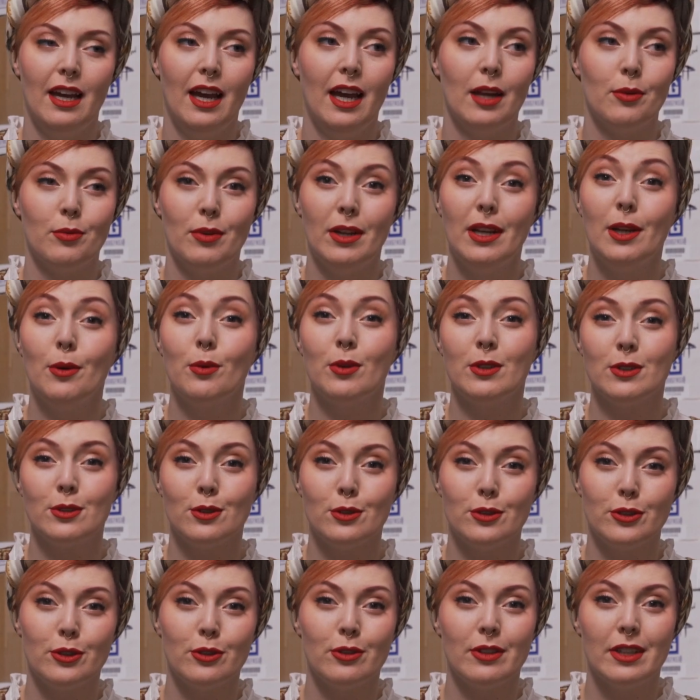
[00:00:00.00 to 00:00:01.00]
I really want
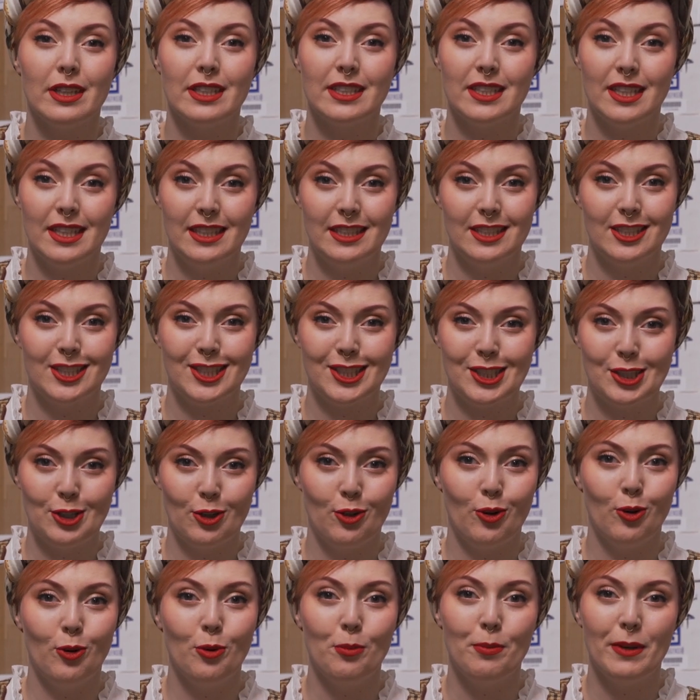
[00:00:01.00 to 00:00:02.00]
to shoot this in
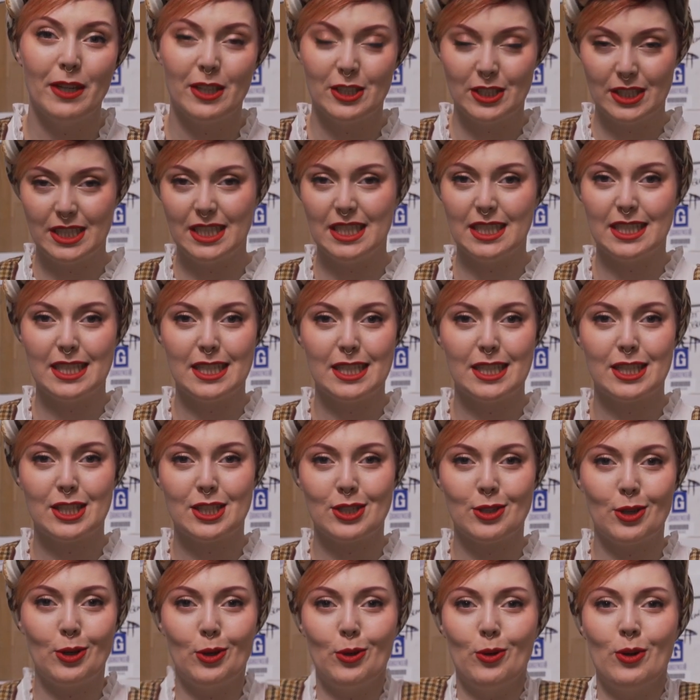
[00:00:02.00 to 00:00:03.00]
snow because this is
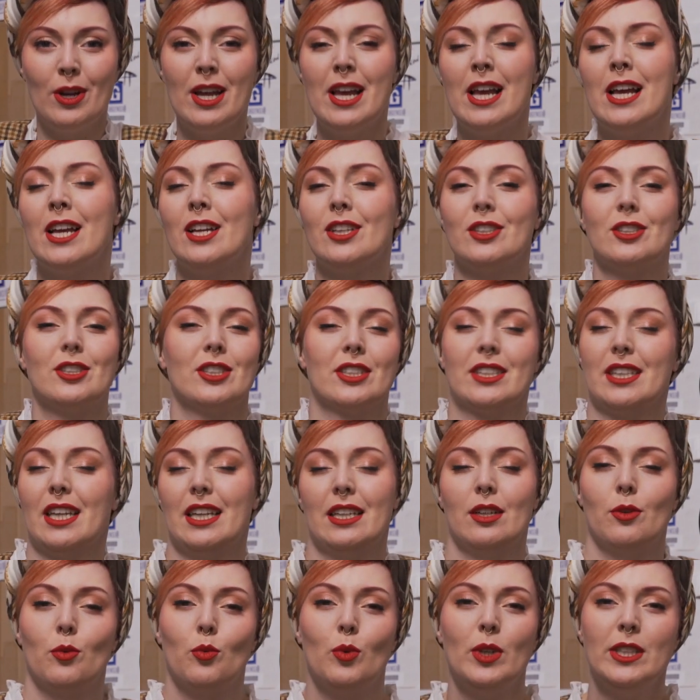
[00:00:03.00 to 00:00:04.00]
so just
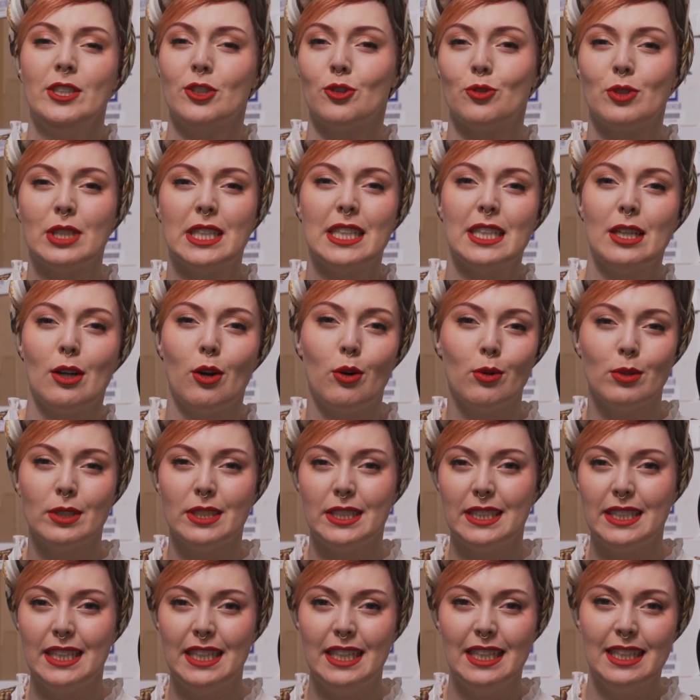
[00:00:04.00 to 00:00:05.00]
kind of wintry,
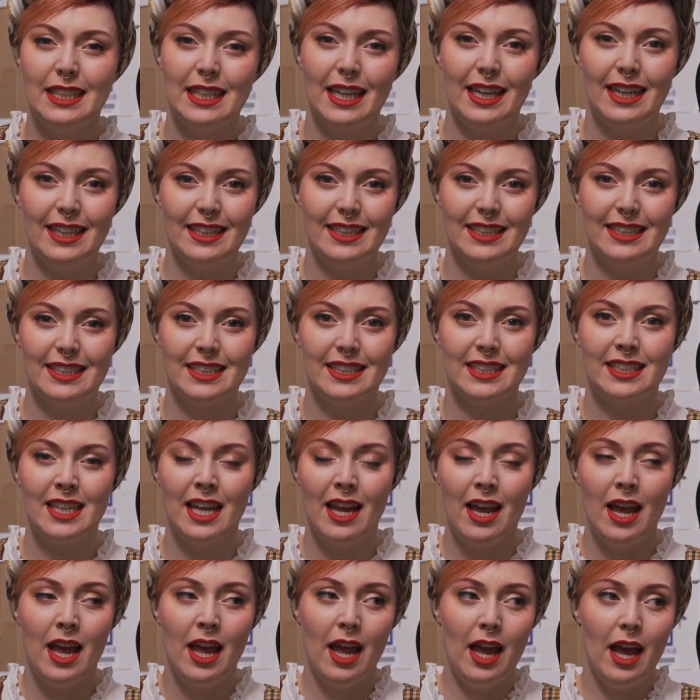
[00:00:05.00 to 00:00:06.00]
cozy, nice.
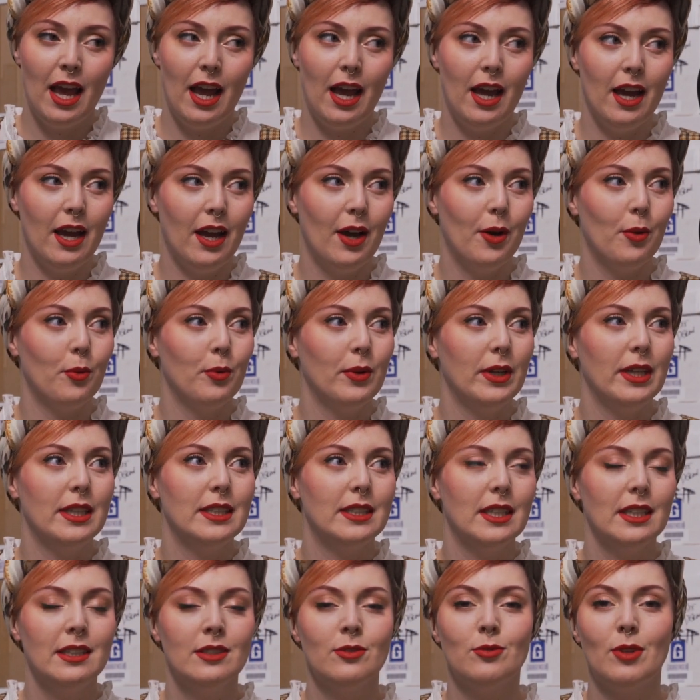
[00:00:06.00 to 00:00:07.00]
We
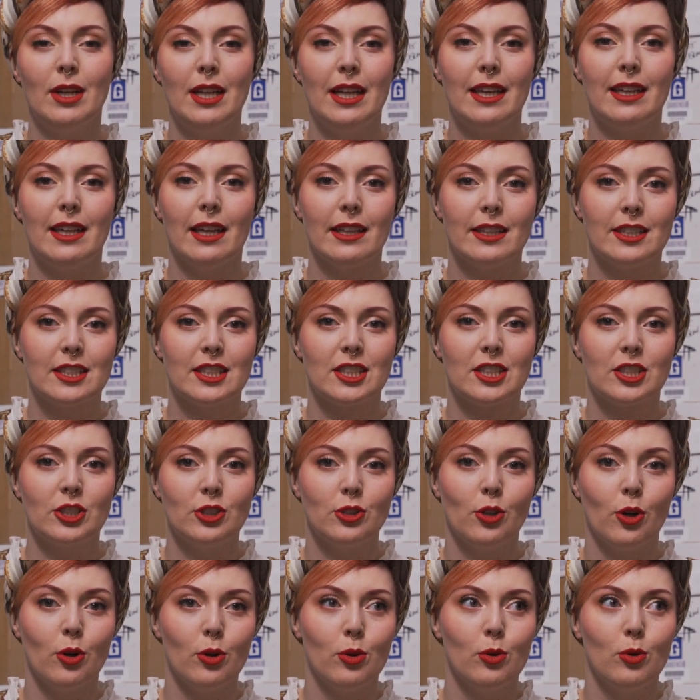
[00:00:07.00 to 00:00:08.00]
didn't really get
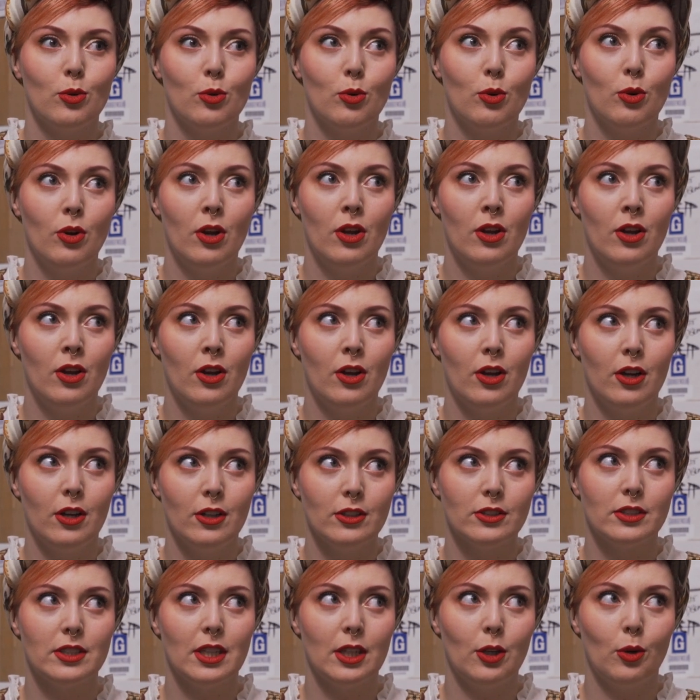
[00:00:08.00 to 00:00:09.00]
snow
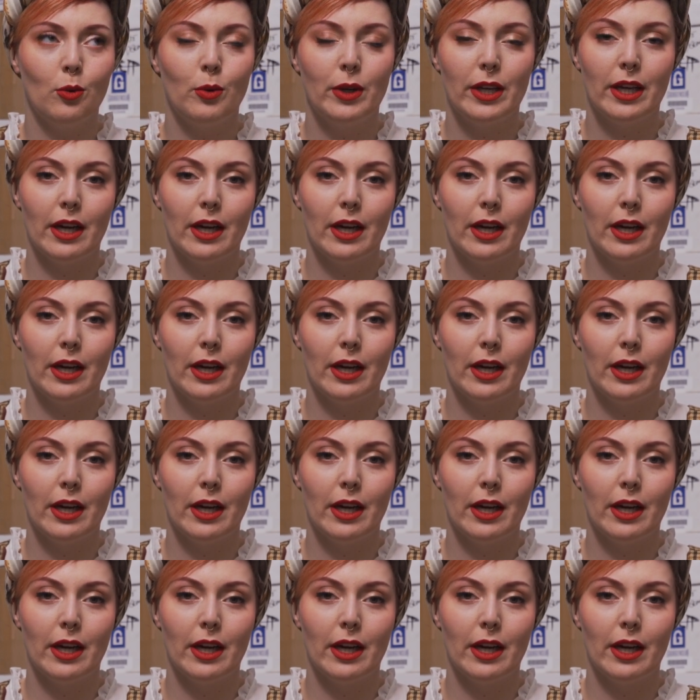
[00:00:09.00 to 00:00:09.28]
until we